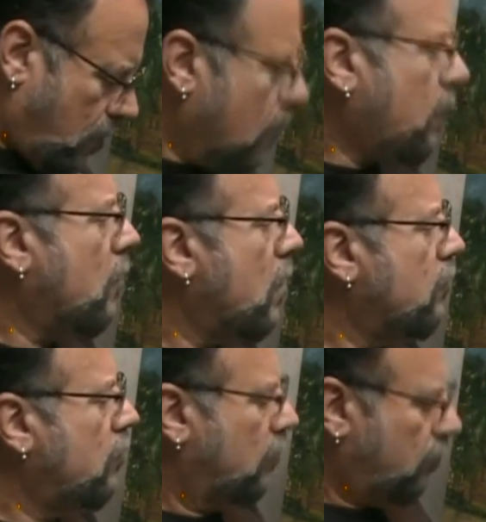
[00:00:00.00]
and they
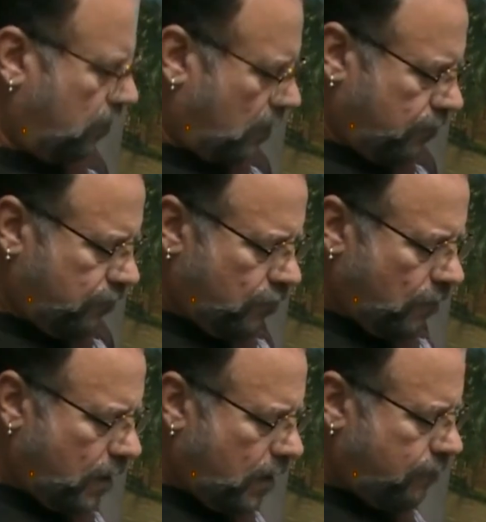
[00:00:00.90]
watch this stuffed
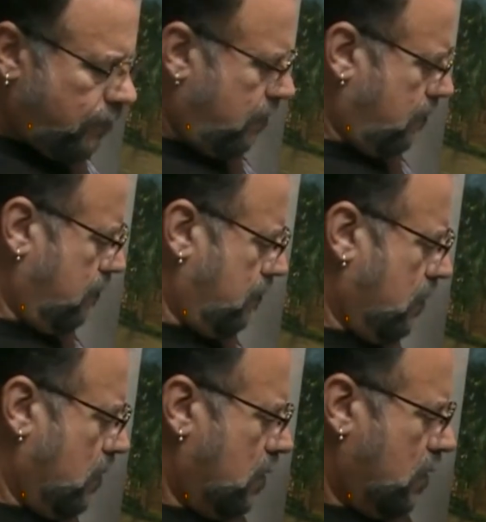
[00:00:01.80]
giraffe
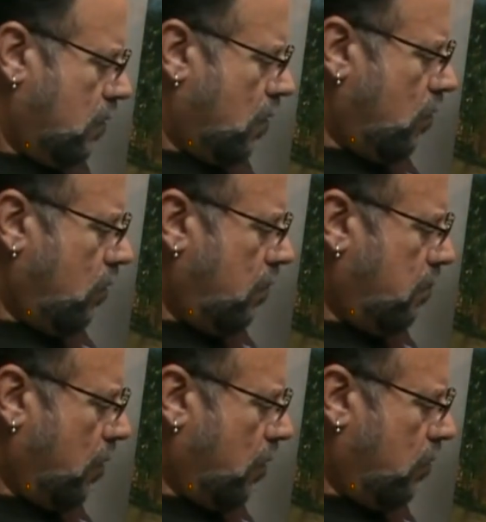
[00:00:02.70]
totally
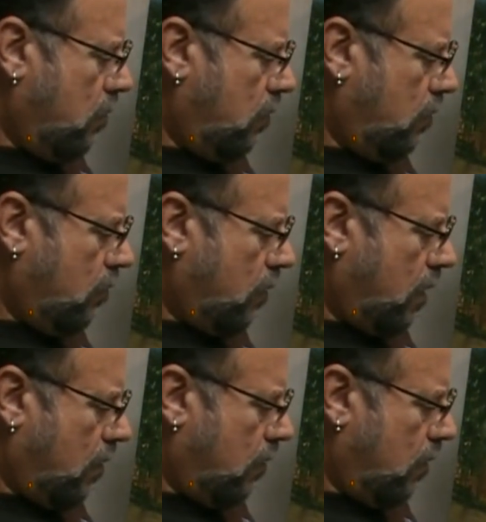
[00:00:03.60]
burn to the ground.